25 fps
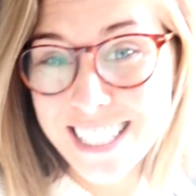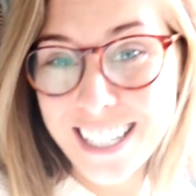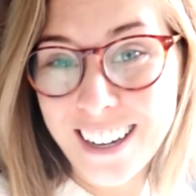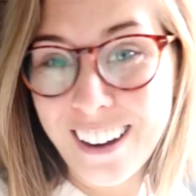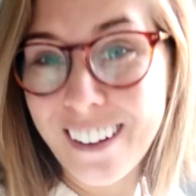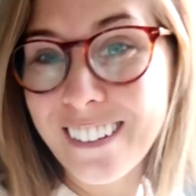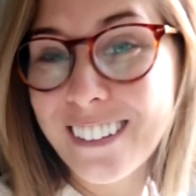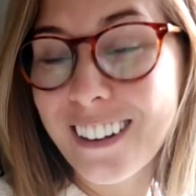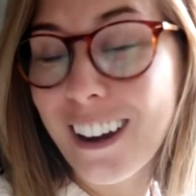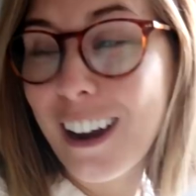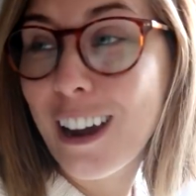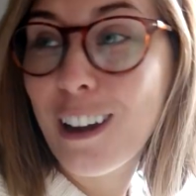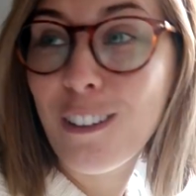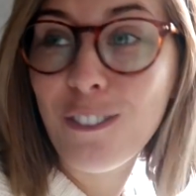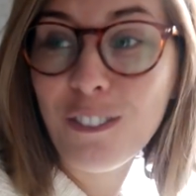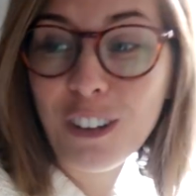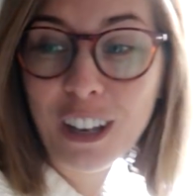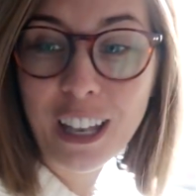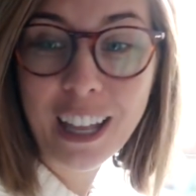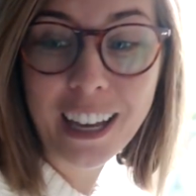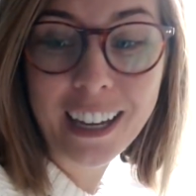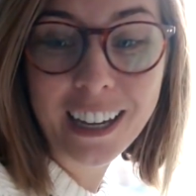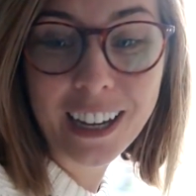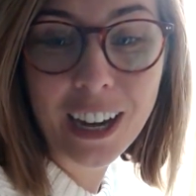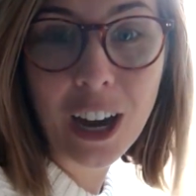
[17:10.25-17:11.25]
So I'm going for
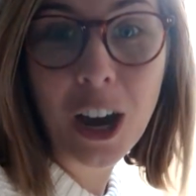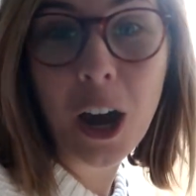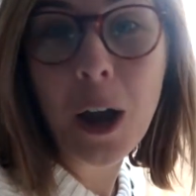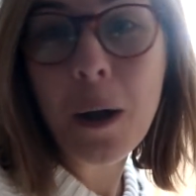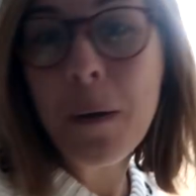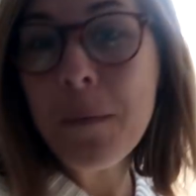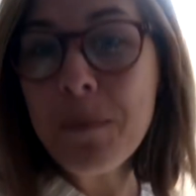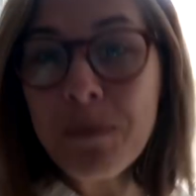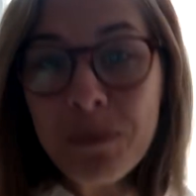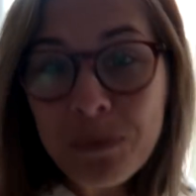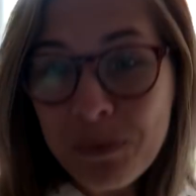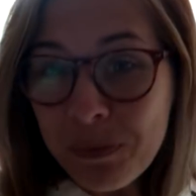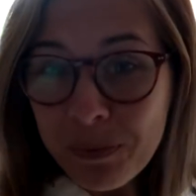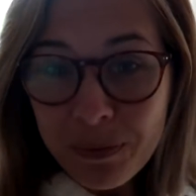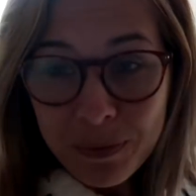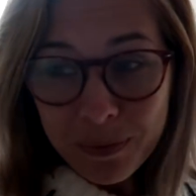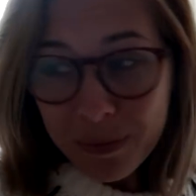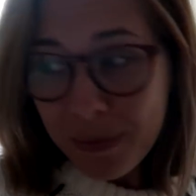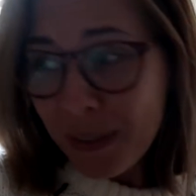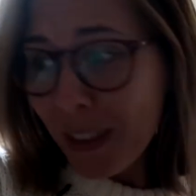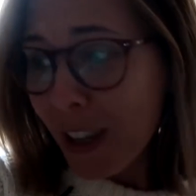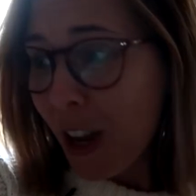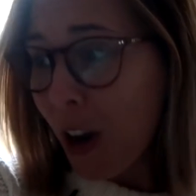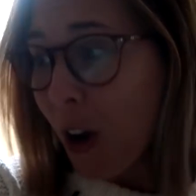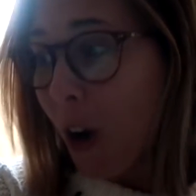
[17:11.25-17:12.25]
like a
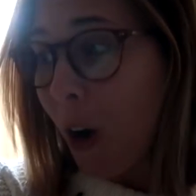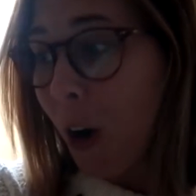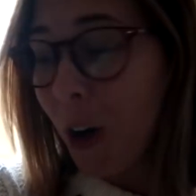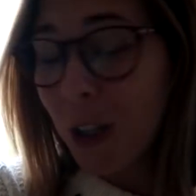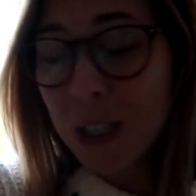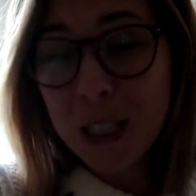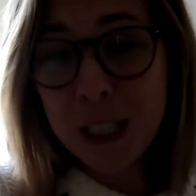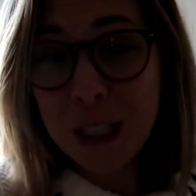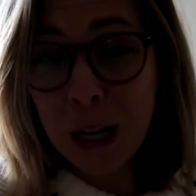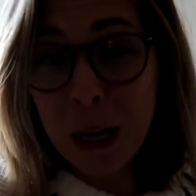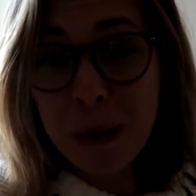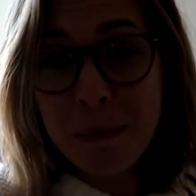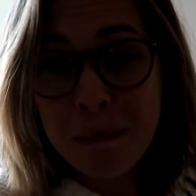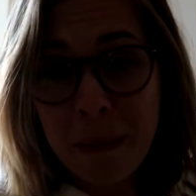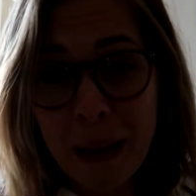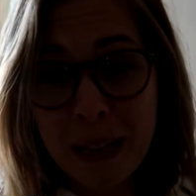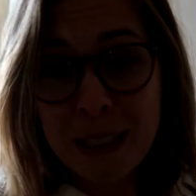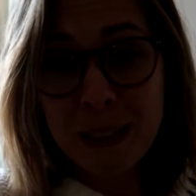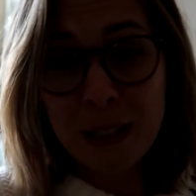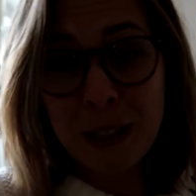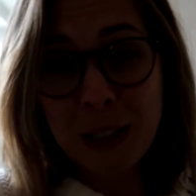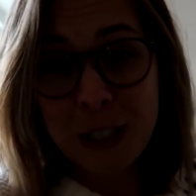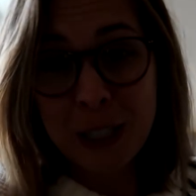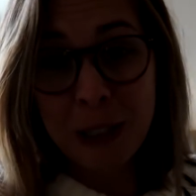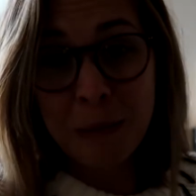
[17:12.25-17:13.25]
hot stone
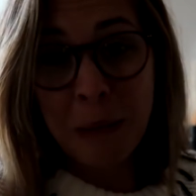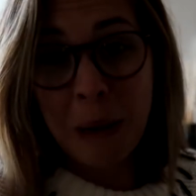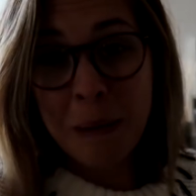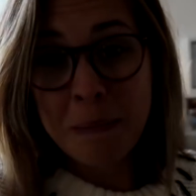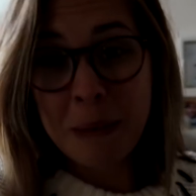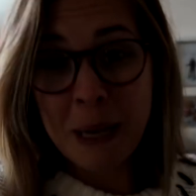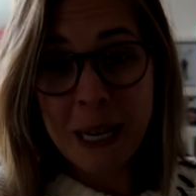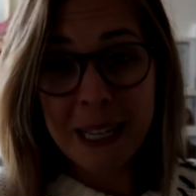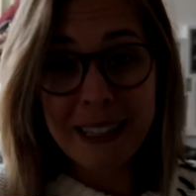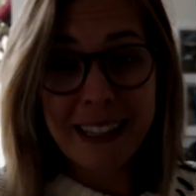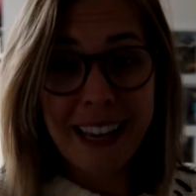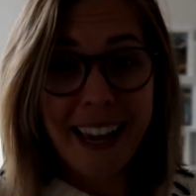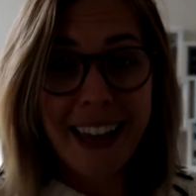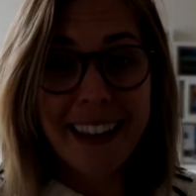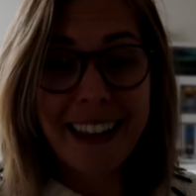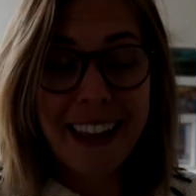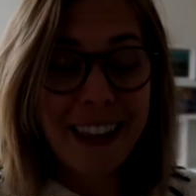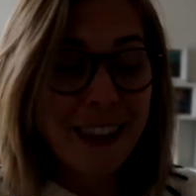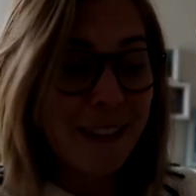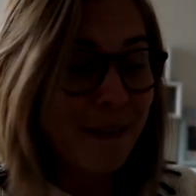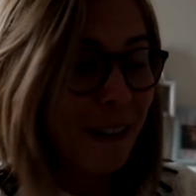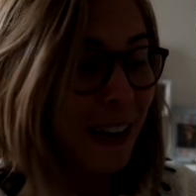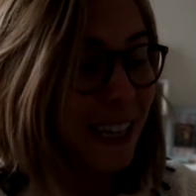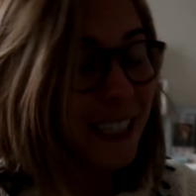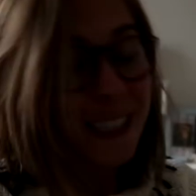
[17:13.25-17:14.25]
massage on my birthday, and
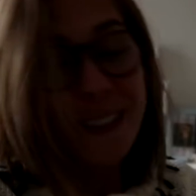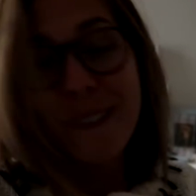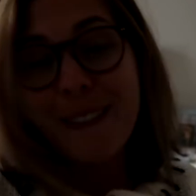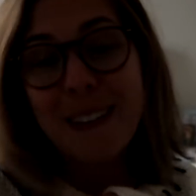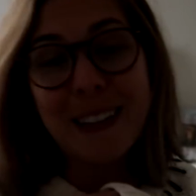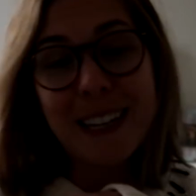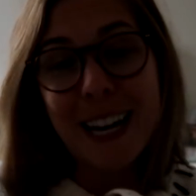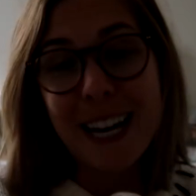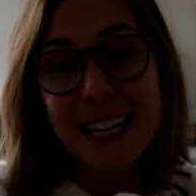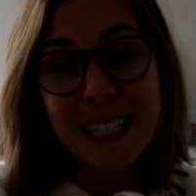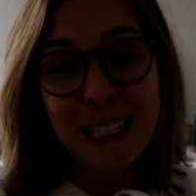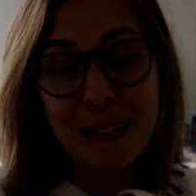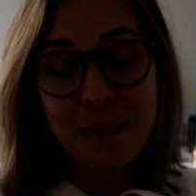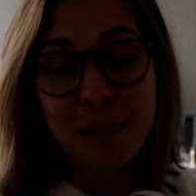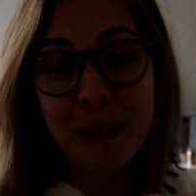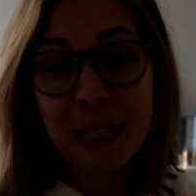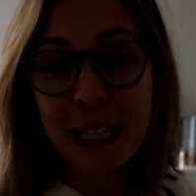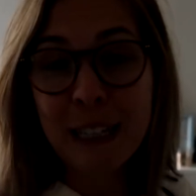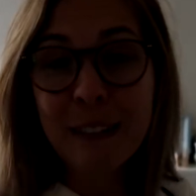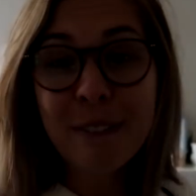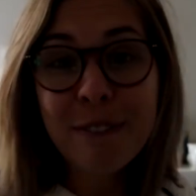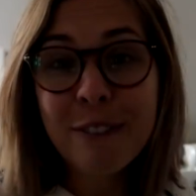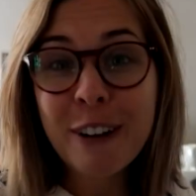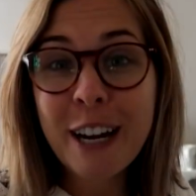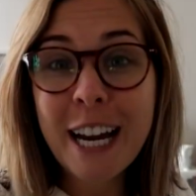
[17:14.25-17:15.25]
then the rest of the day is
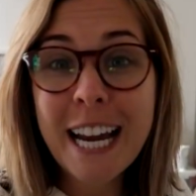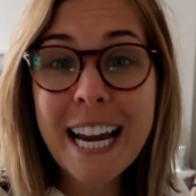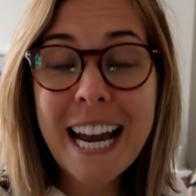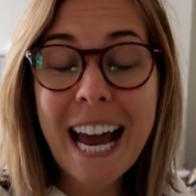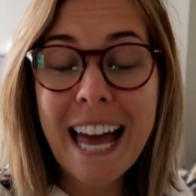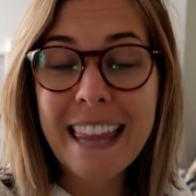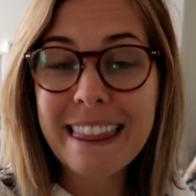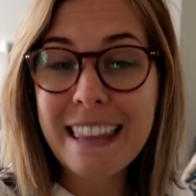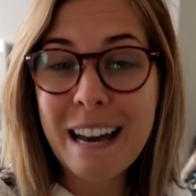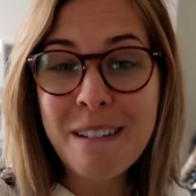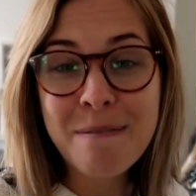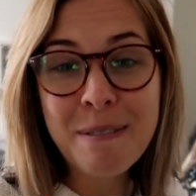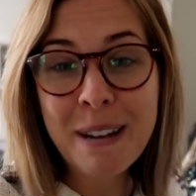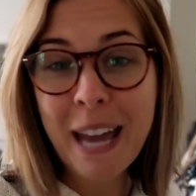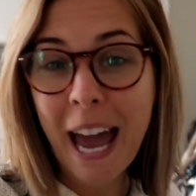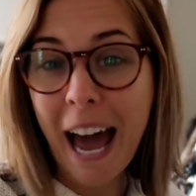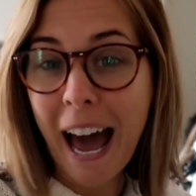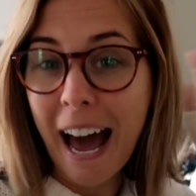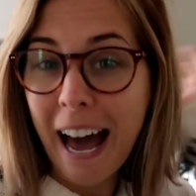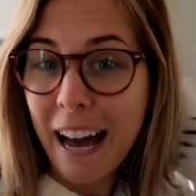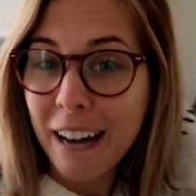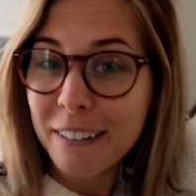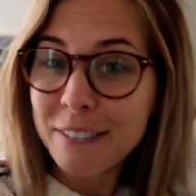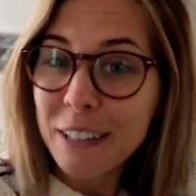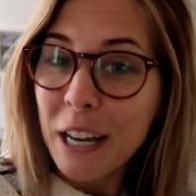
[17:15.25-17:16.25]
completely free, and then we
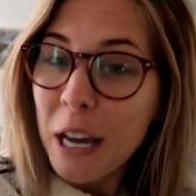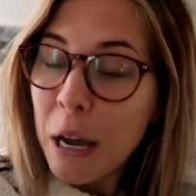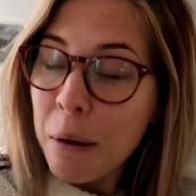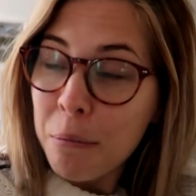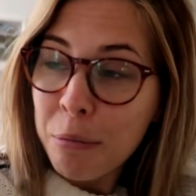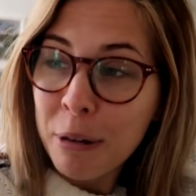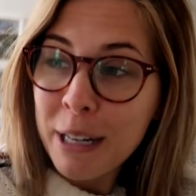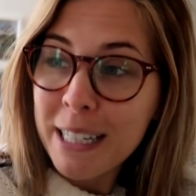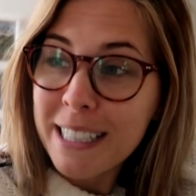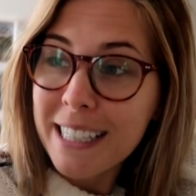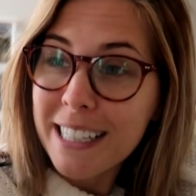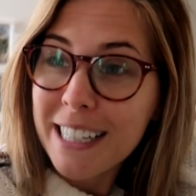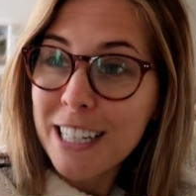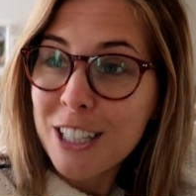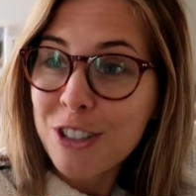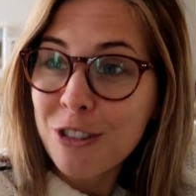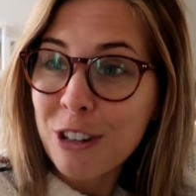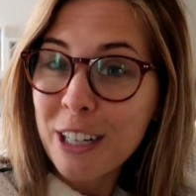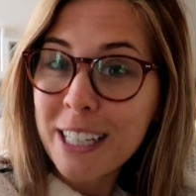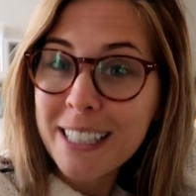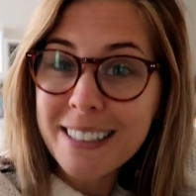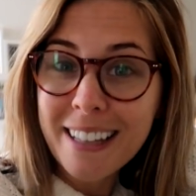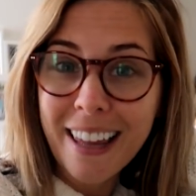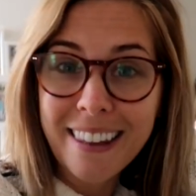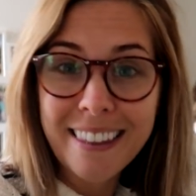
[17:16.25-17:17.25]
have pre-dinner
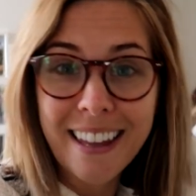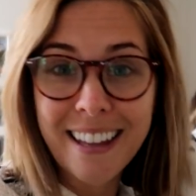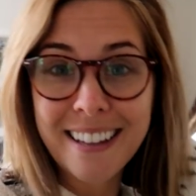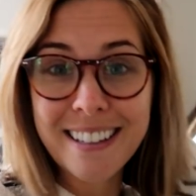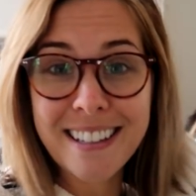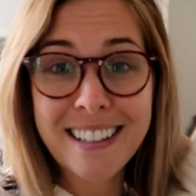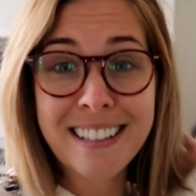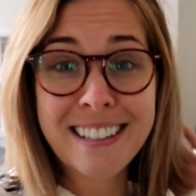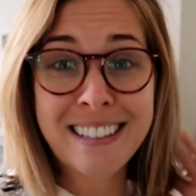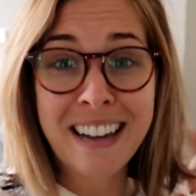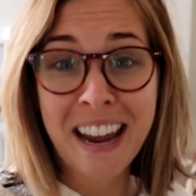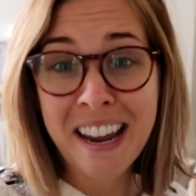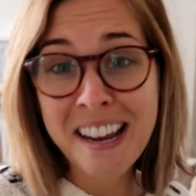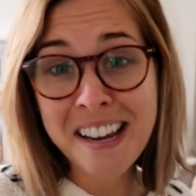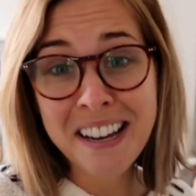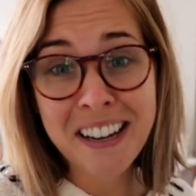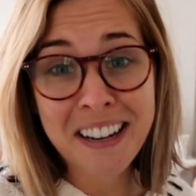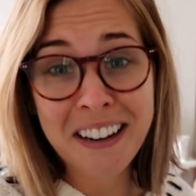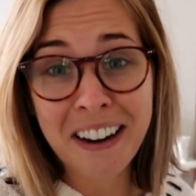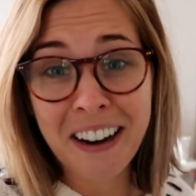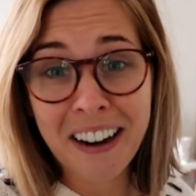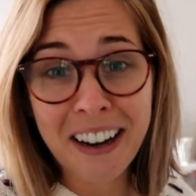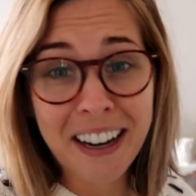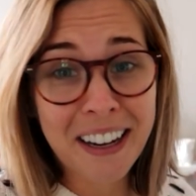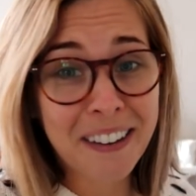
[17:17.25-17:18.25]
drinks and then steak
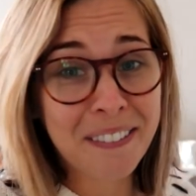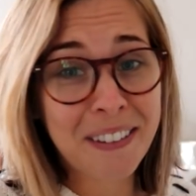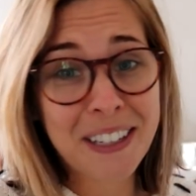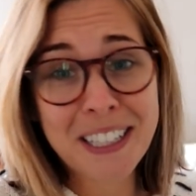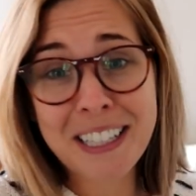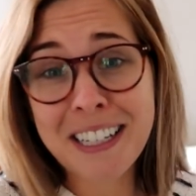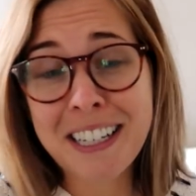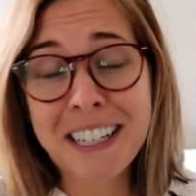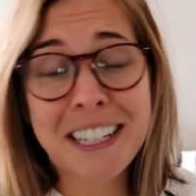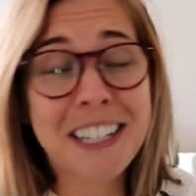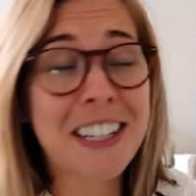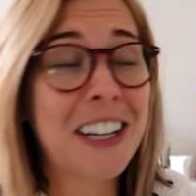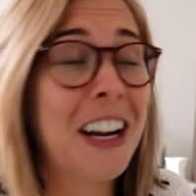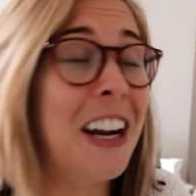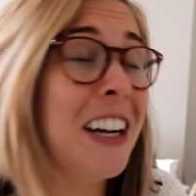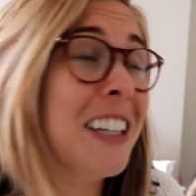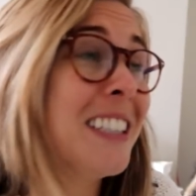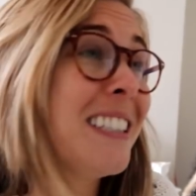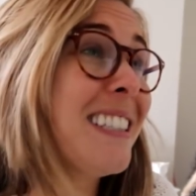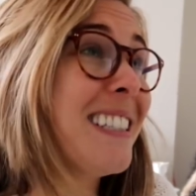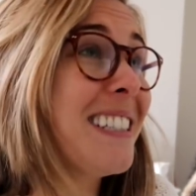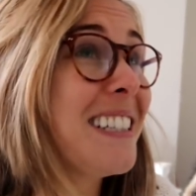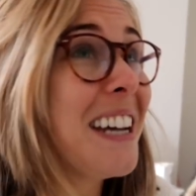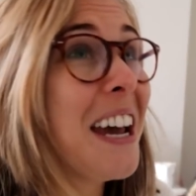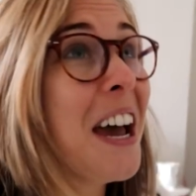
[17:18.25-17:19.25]
night, which is
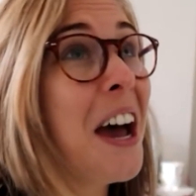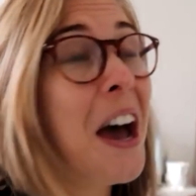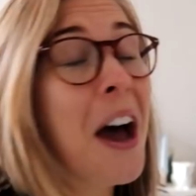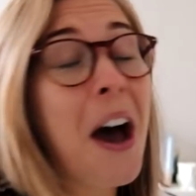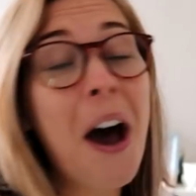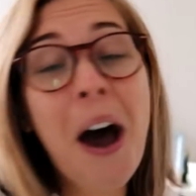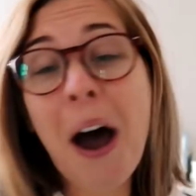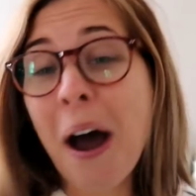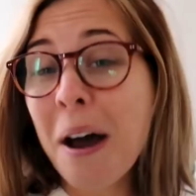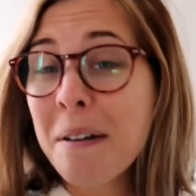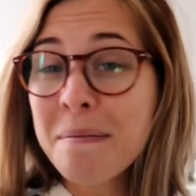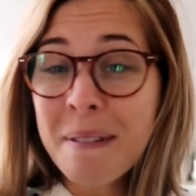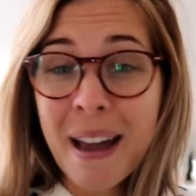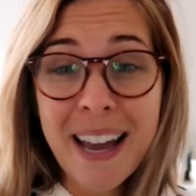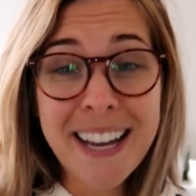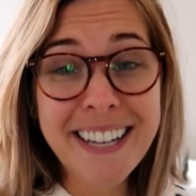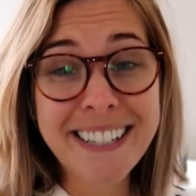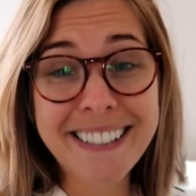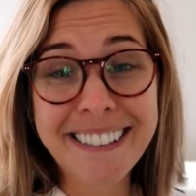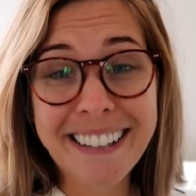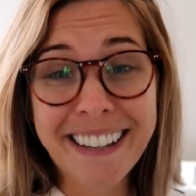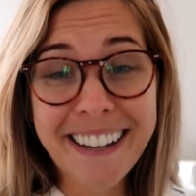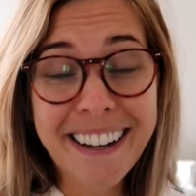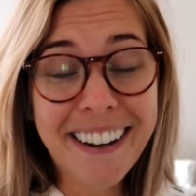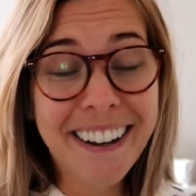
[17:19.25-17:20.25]
just
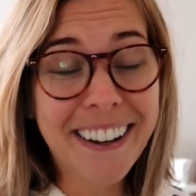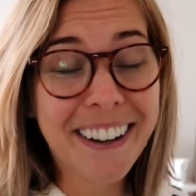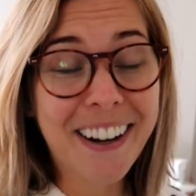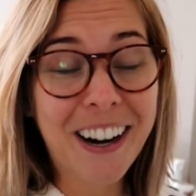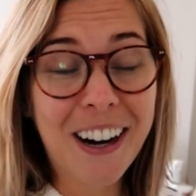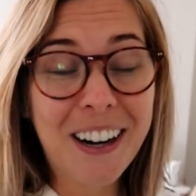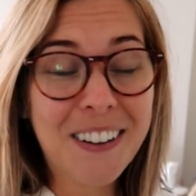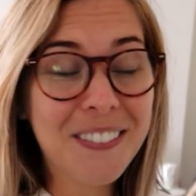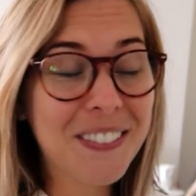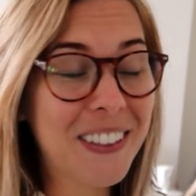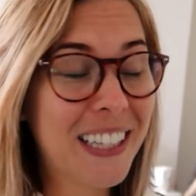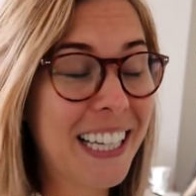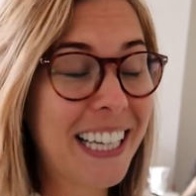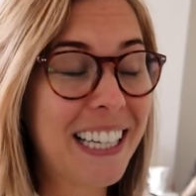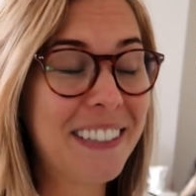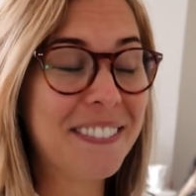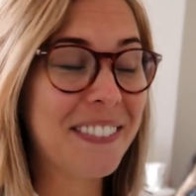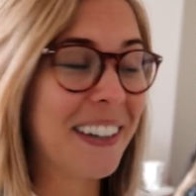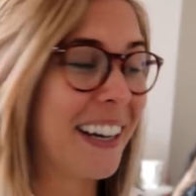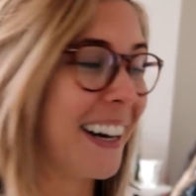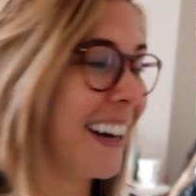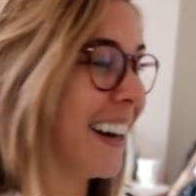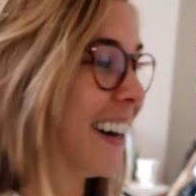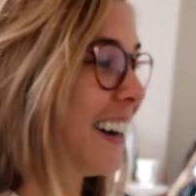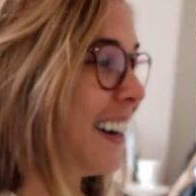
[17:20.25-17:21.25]
amazing. I can't believe it.